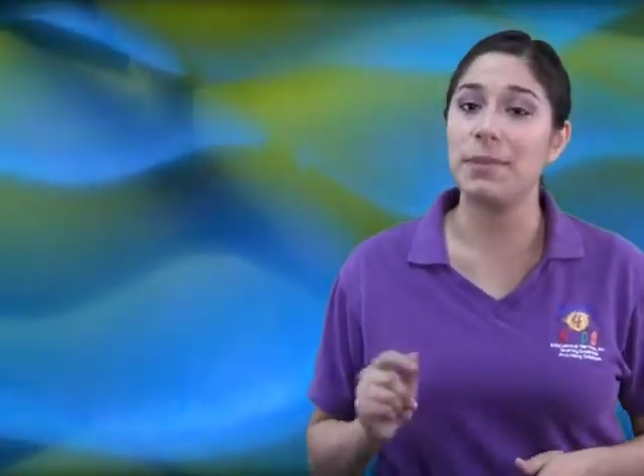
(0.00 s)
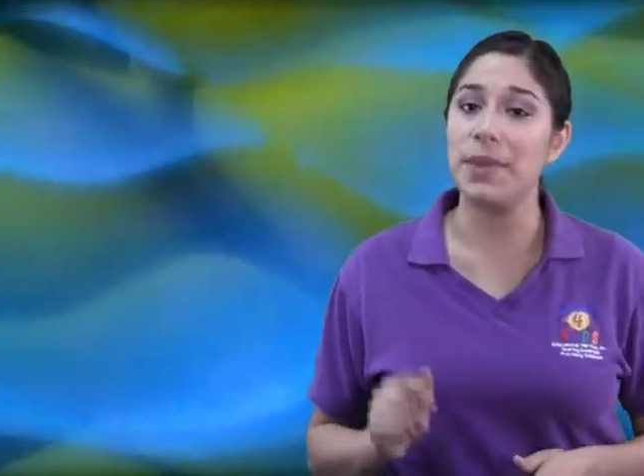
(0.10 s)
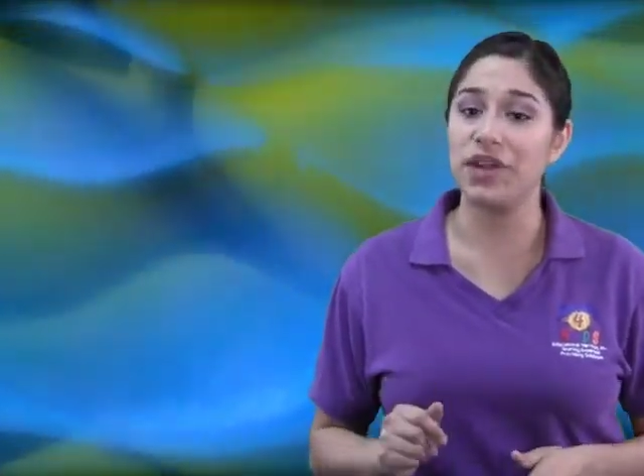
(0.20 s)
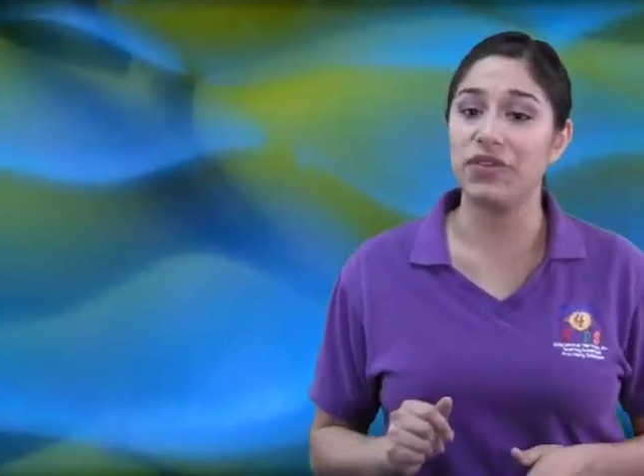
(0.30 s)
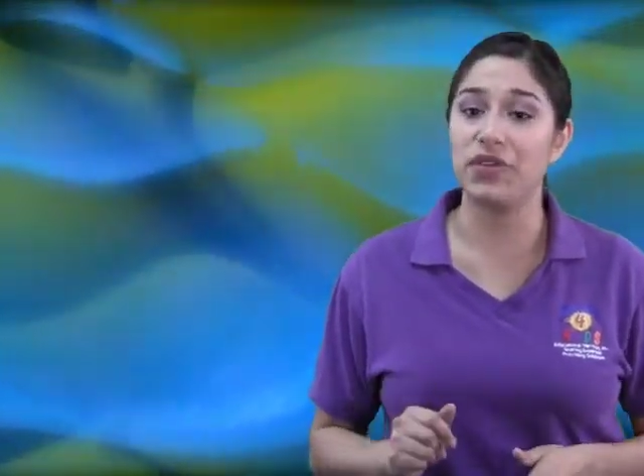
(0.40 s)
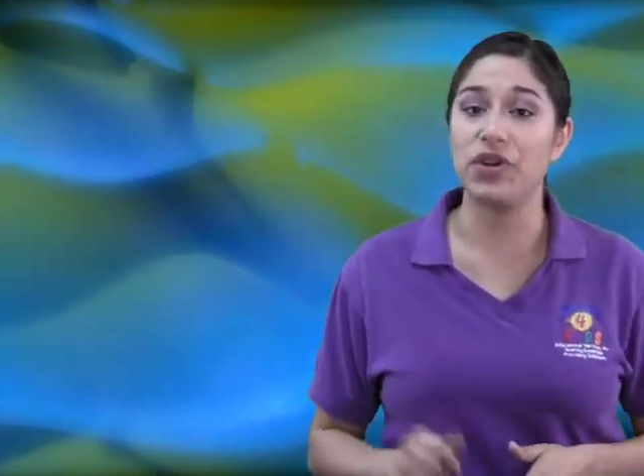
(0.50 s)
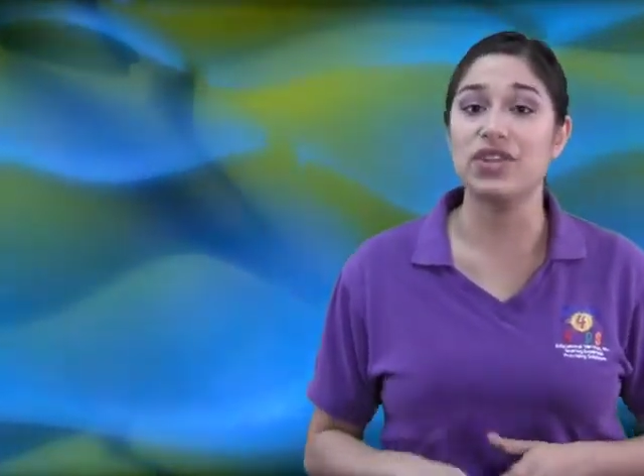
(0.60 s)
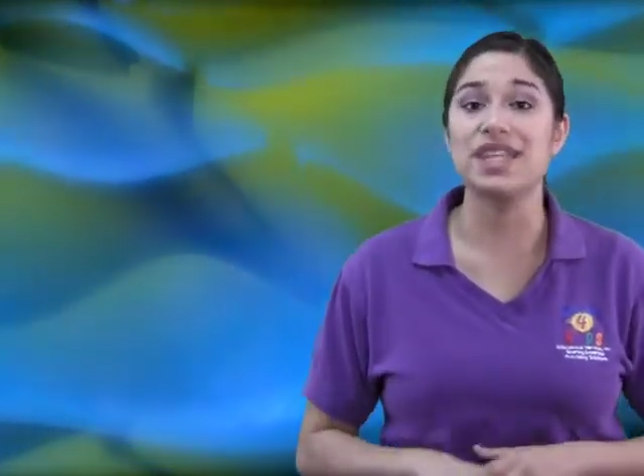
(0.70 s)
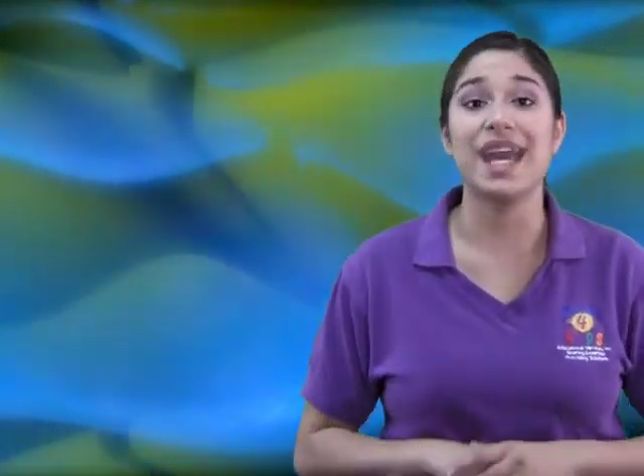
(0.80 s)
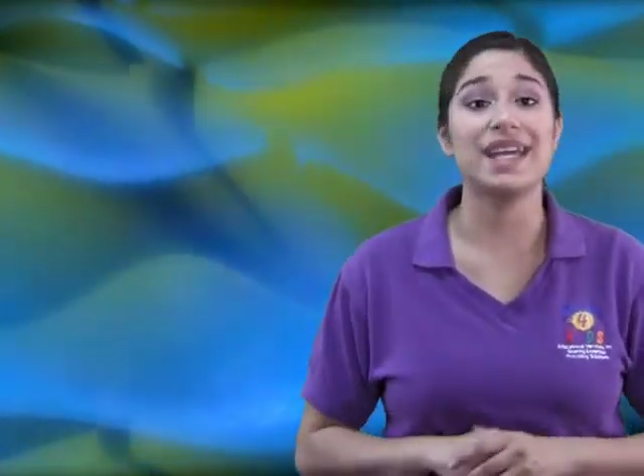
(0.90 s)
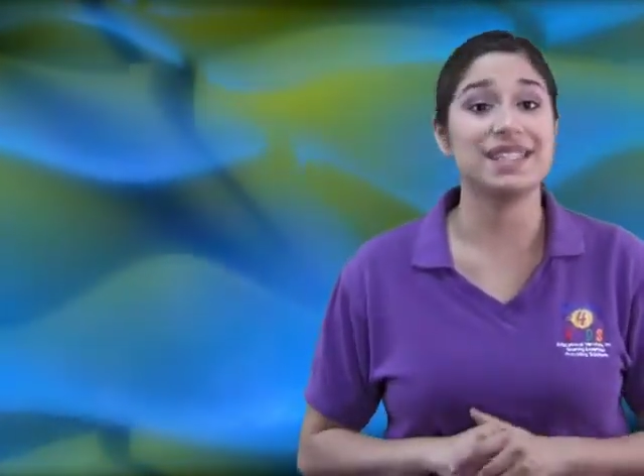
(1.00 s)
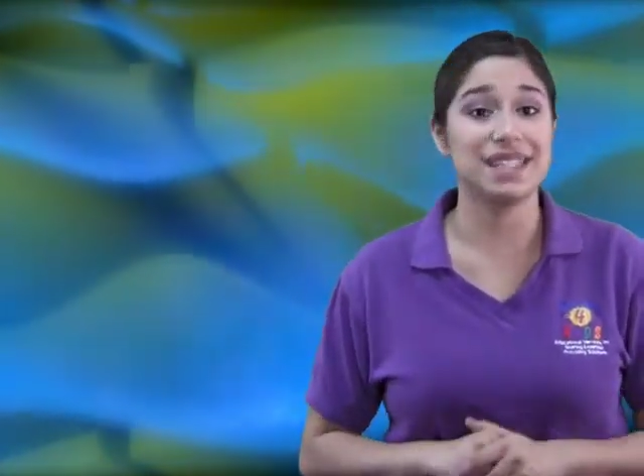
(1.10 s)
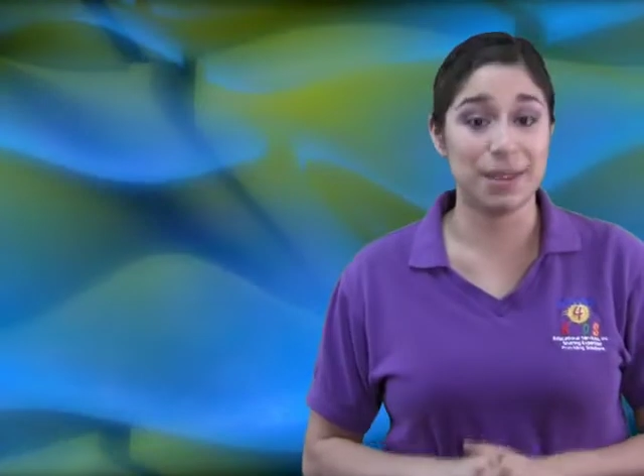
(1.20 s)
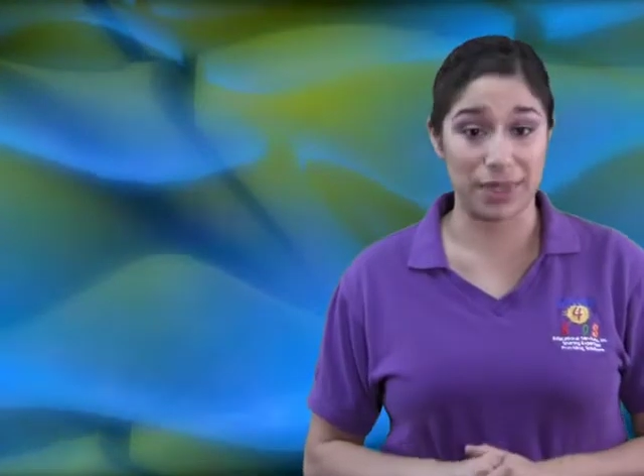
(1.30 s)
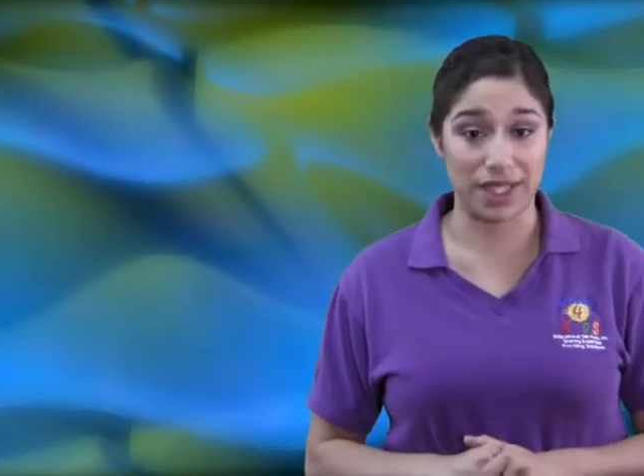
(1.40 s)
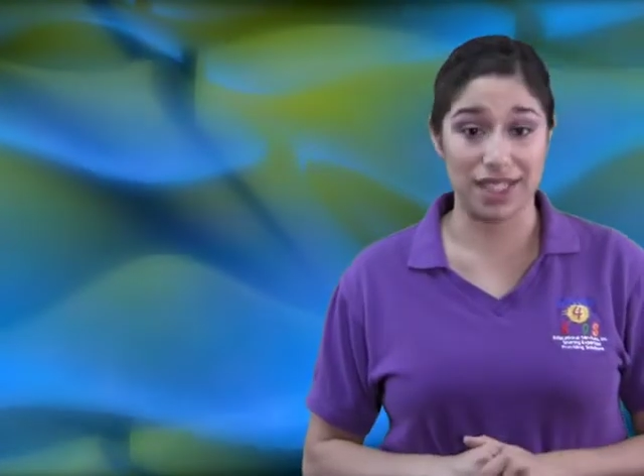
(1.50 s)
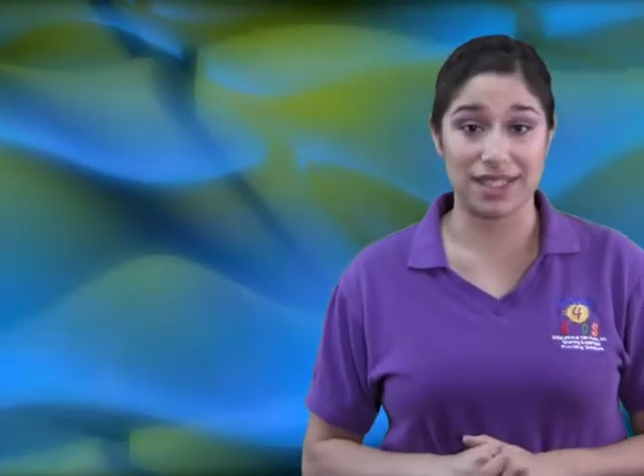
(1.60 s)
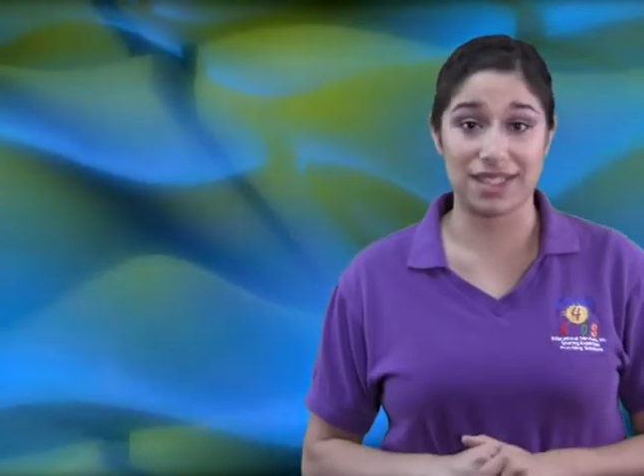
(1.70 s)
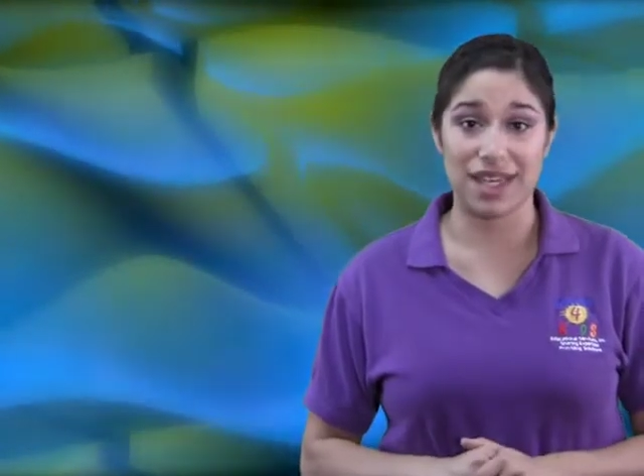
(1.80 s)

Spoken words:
metaphors, and similes.